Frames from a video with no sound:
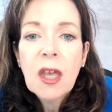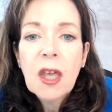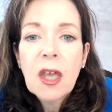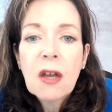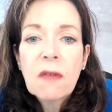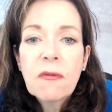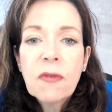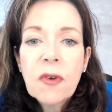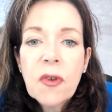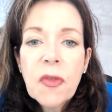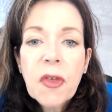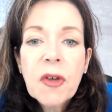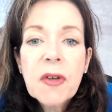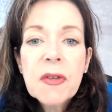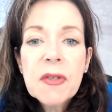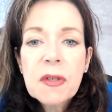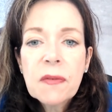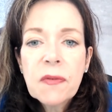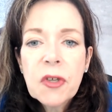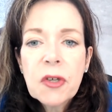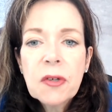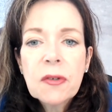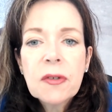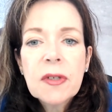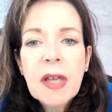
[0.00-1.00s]
For those of
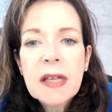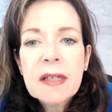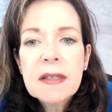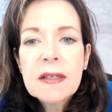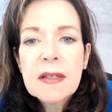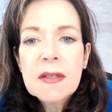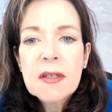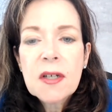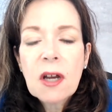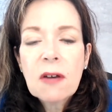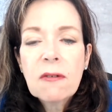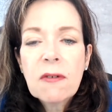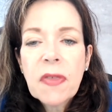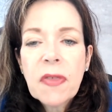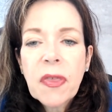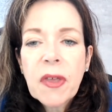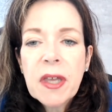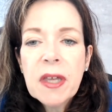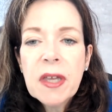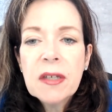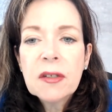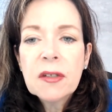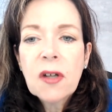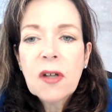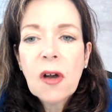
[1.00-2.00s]
you who like to start with the
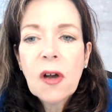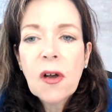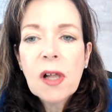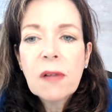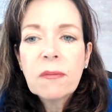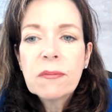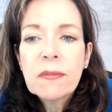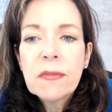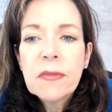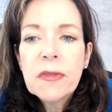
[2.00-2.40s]
end goal,